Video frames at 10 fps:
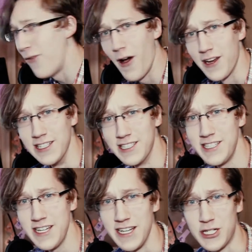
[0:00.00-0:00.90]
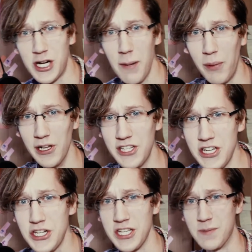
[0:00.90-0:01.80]
finally did it! Triple
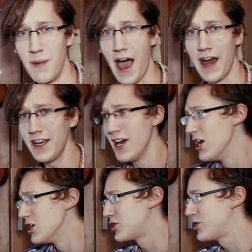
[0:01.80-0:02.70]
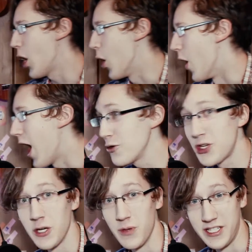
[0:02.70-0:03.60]
digits, man! So, how
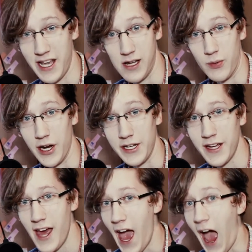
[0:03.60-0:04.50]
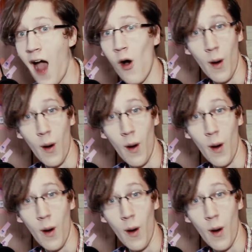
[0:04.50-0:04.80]
should we celebrate? How